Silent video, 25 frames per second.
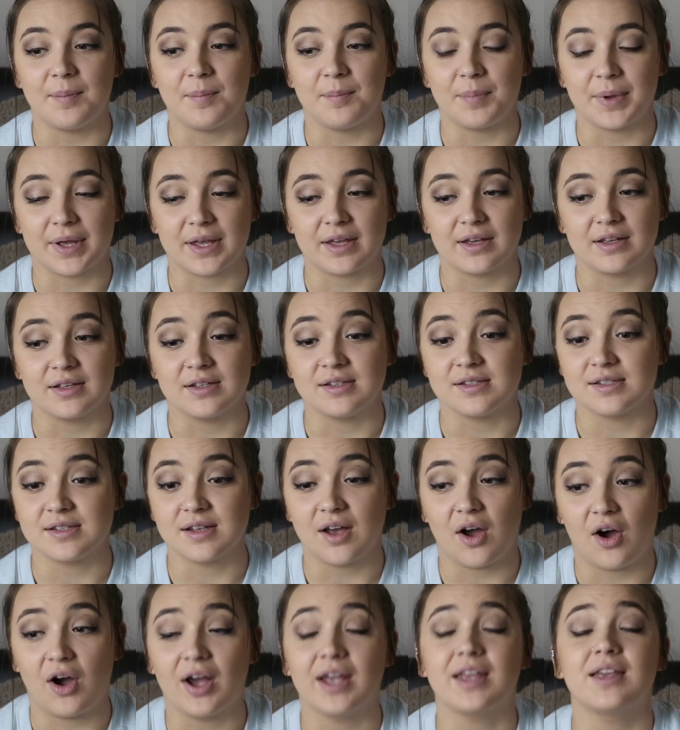because
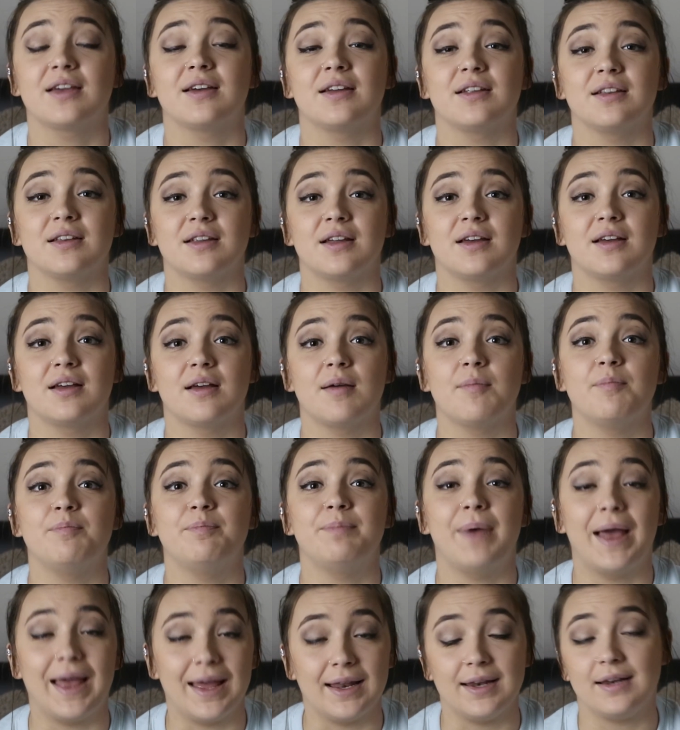I can
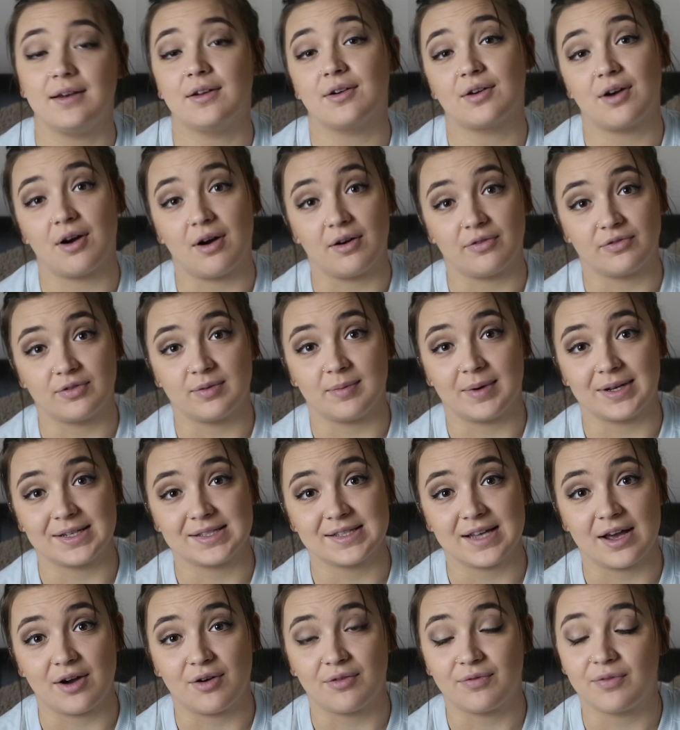barely look after
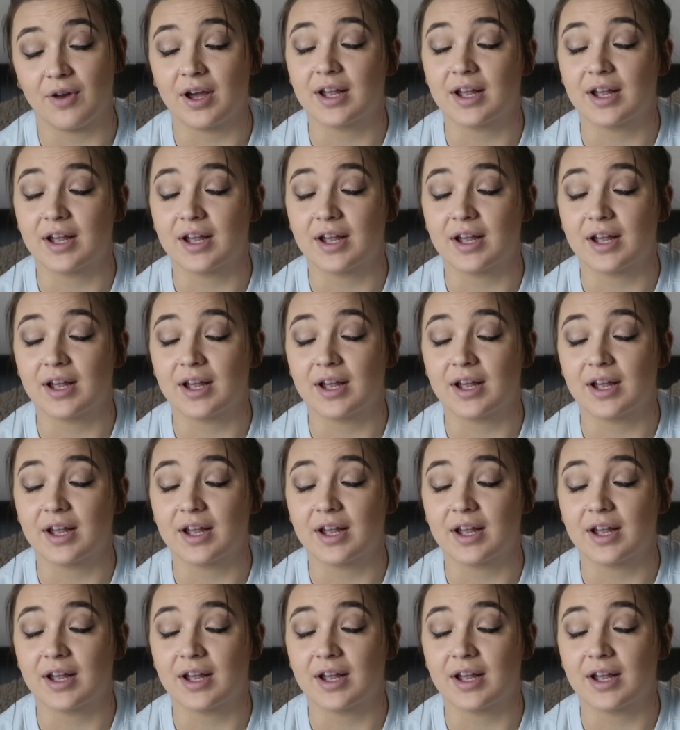myself.